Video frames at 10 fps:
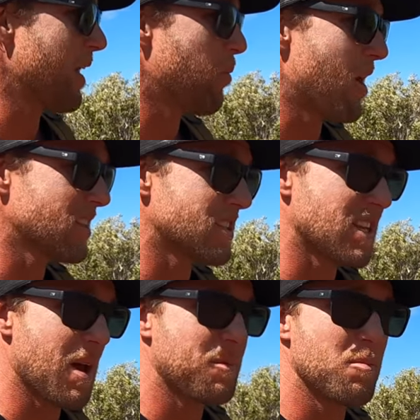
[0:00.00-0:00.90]
make one
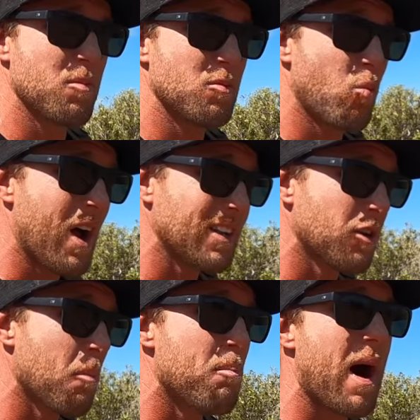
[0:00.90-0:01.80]
step, you, one
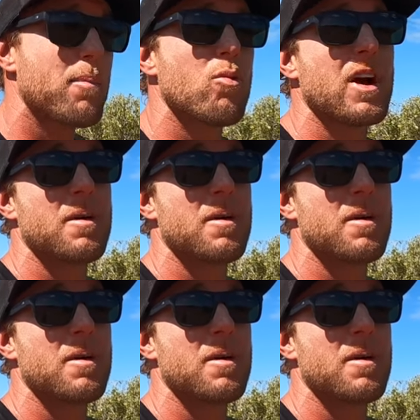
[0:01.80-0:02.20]
little bubble